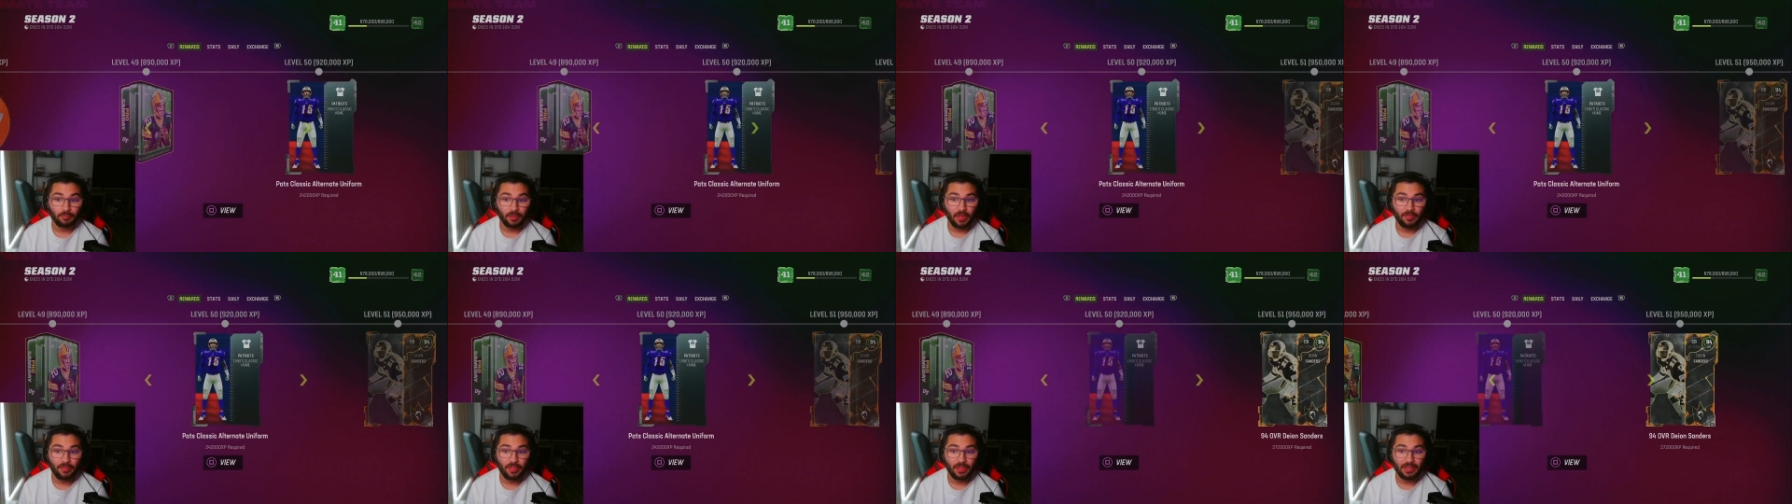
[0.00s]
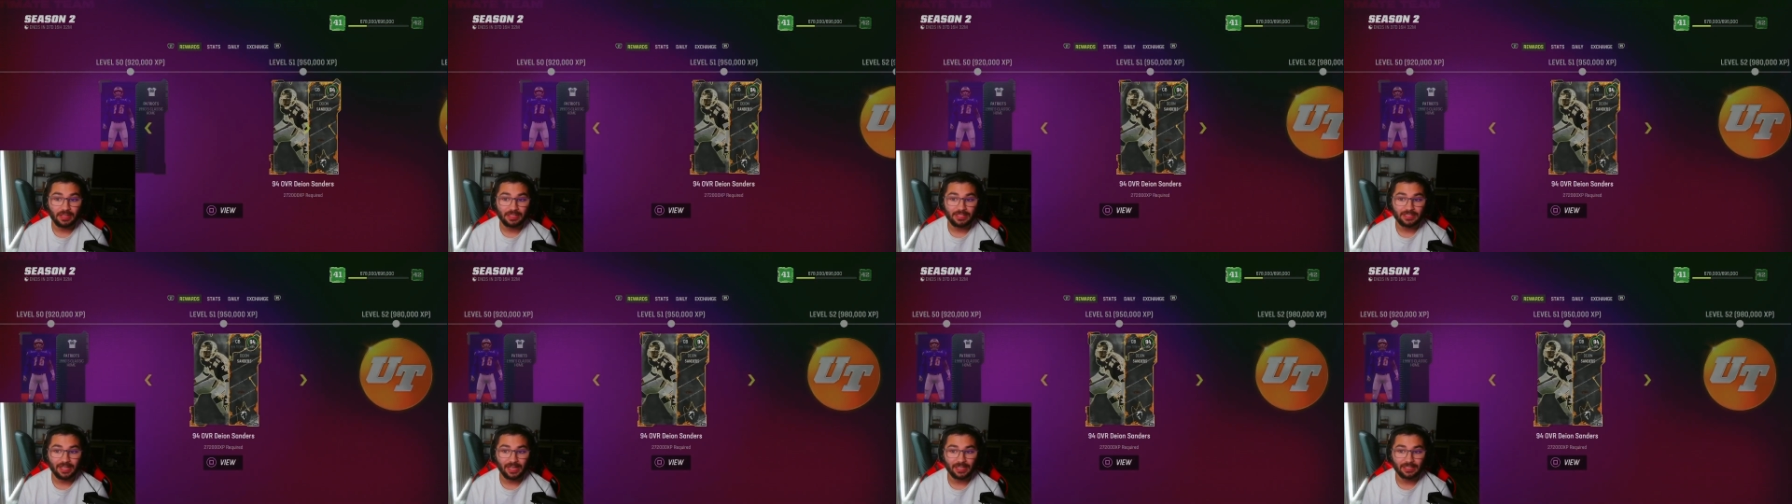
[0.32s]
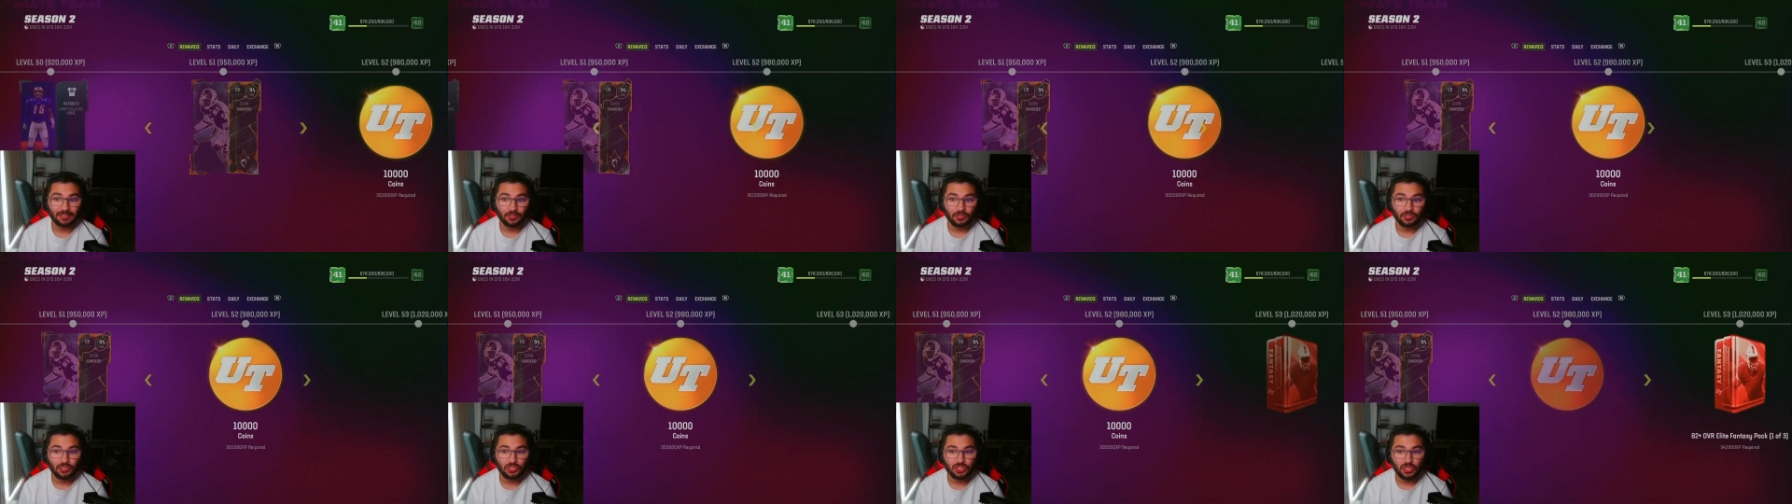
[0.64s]
And then it's like
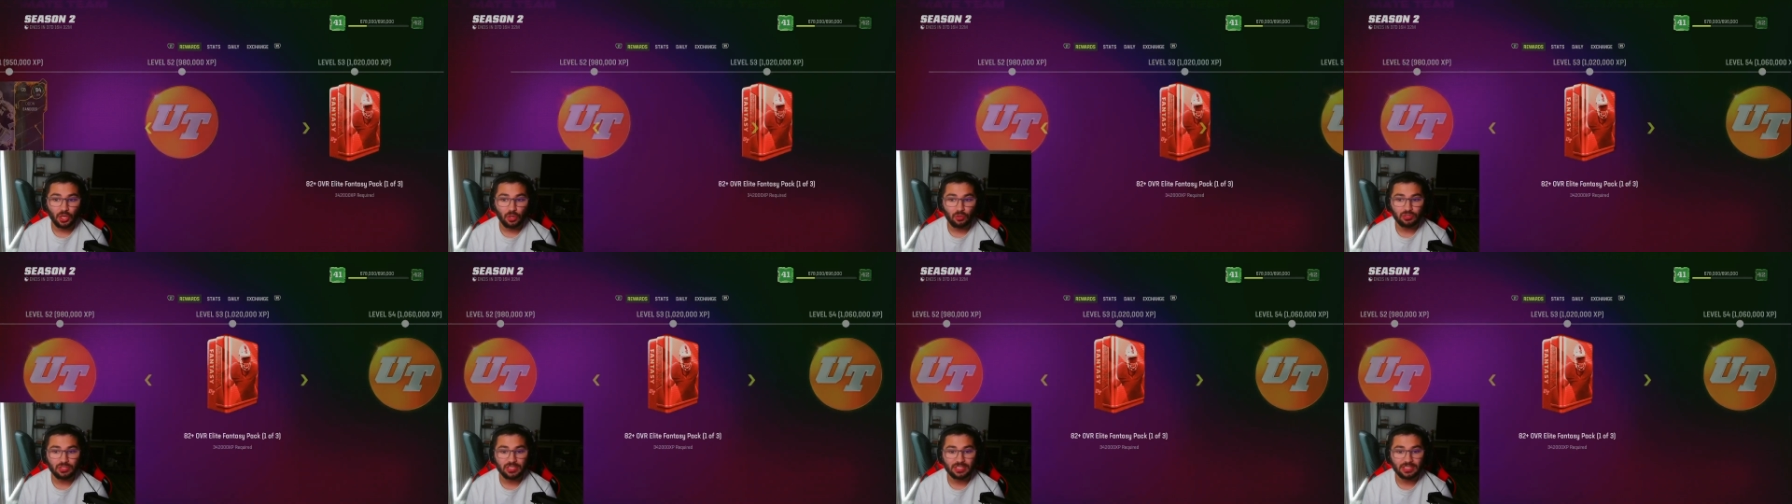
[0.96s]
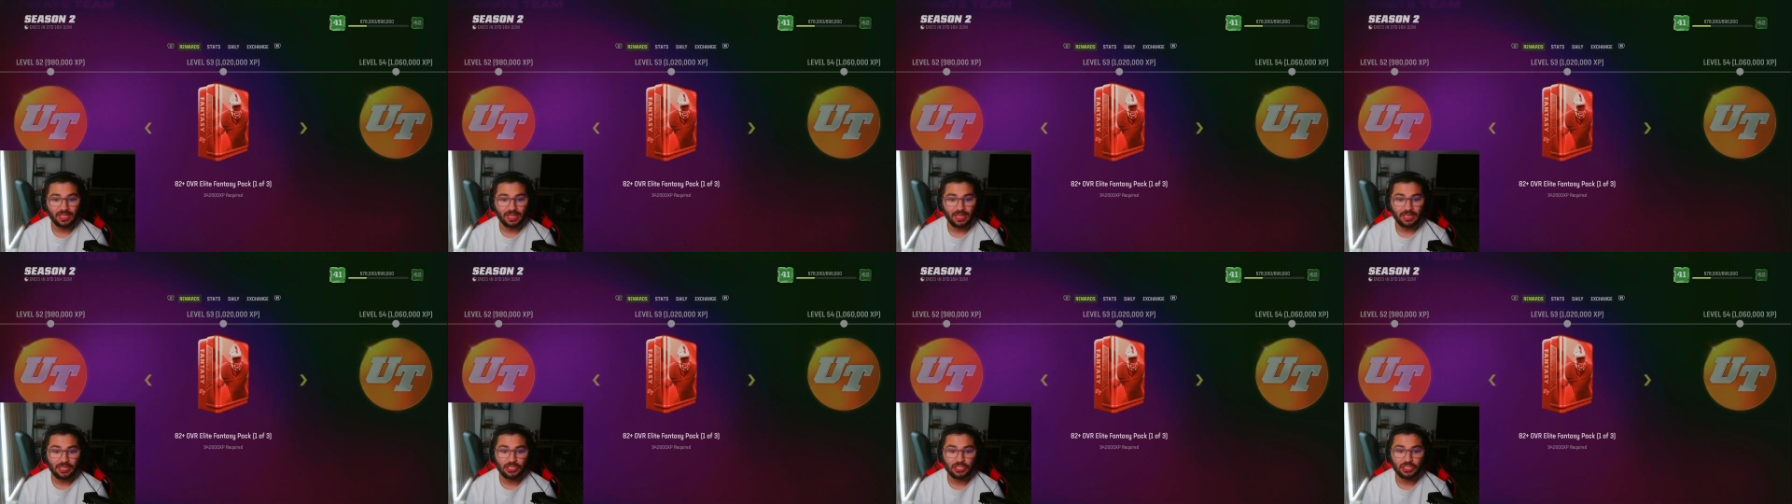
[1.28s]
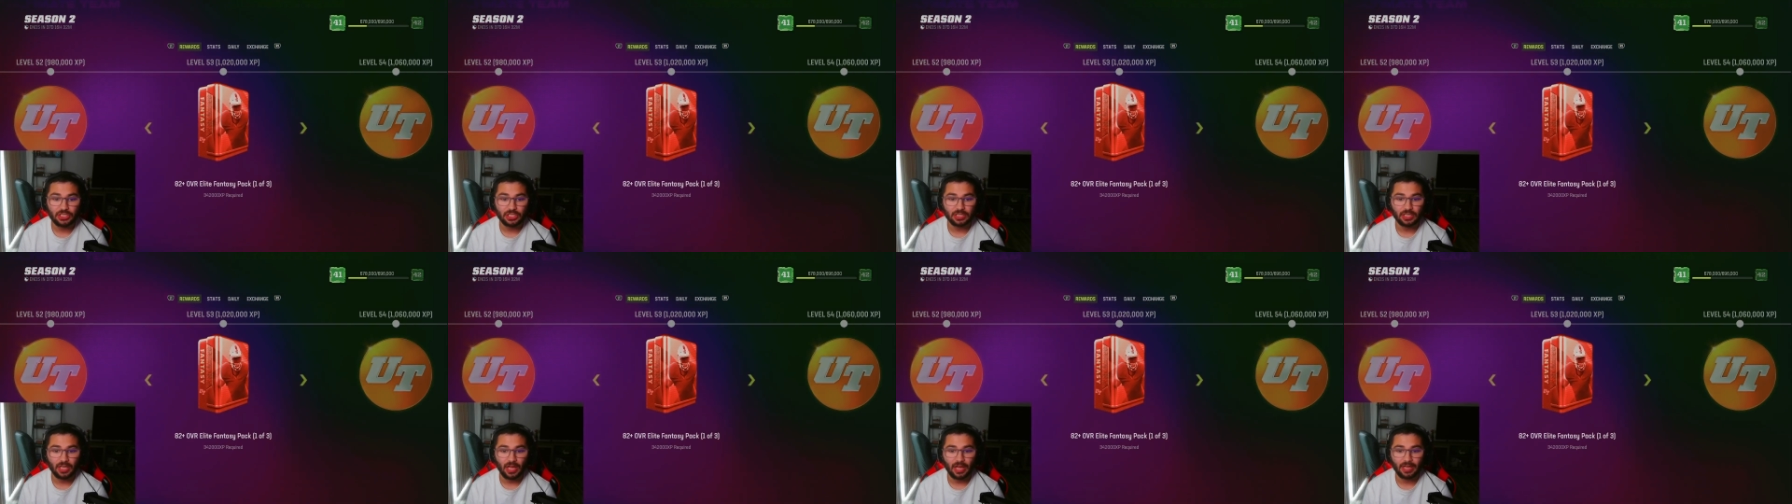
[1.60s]
they're so
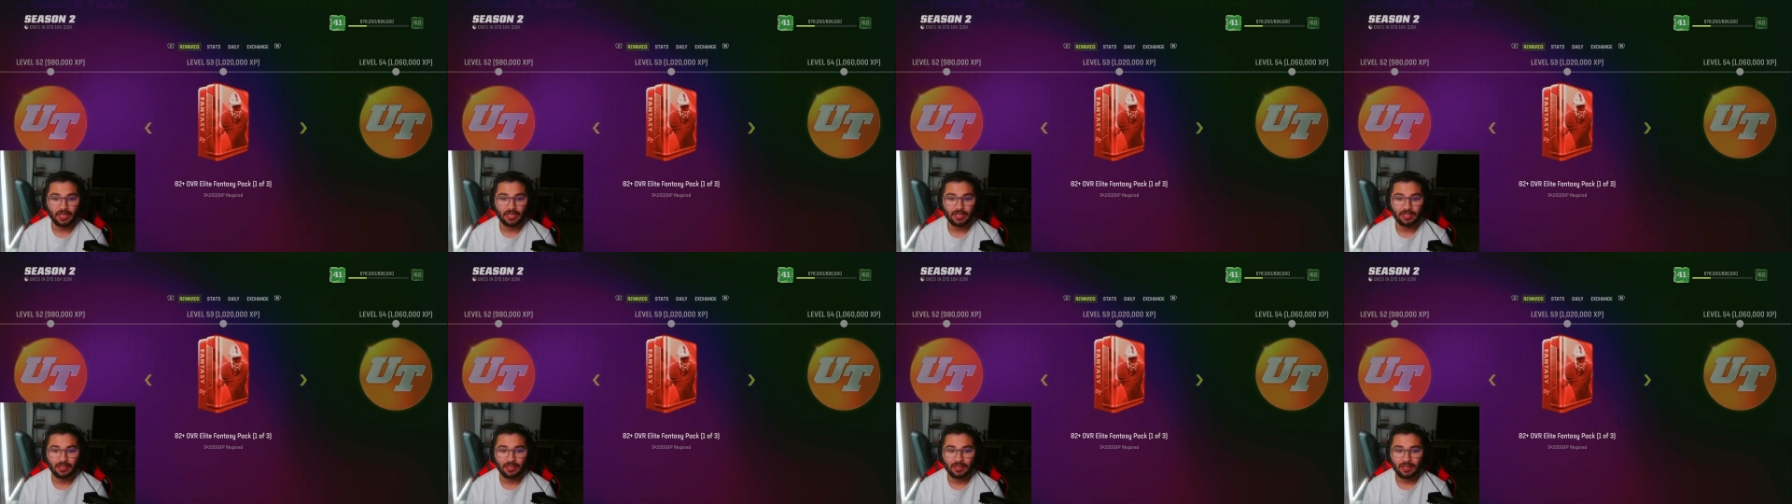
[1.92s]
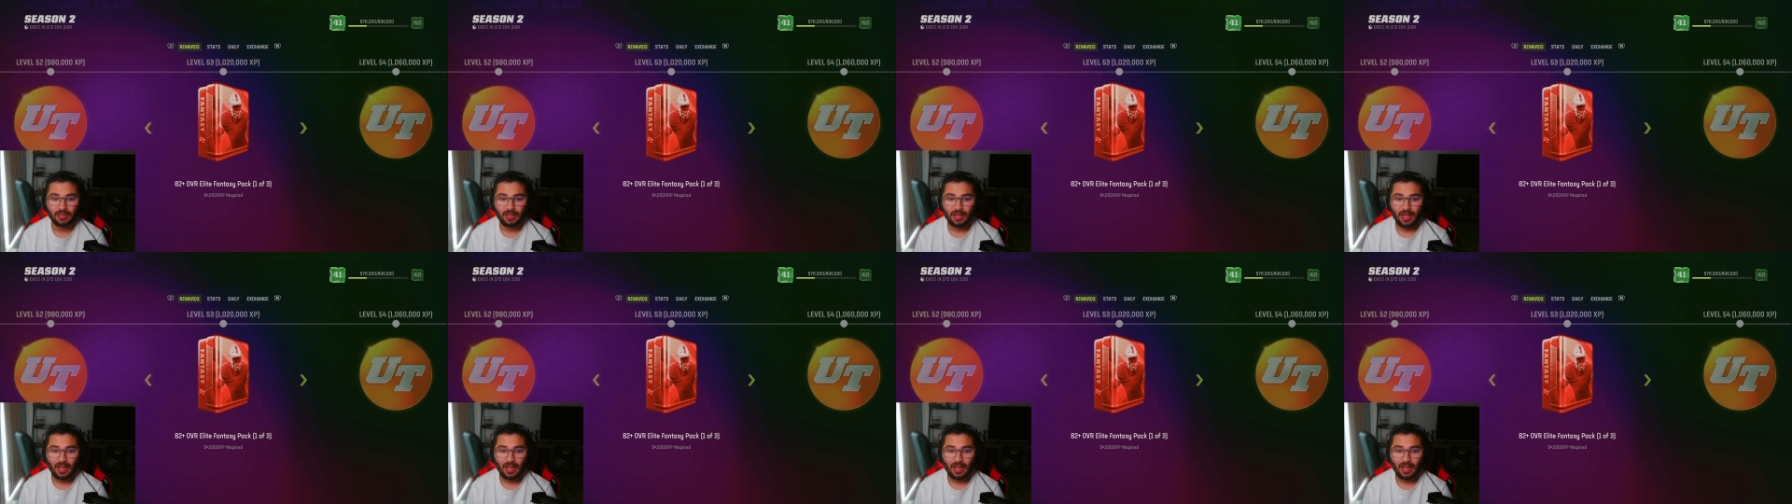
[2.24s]
stingy, like.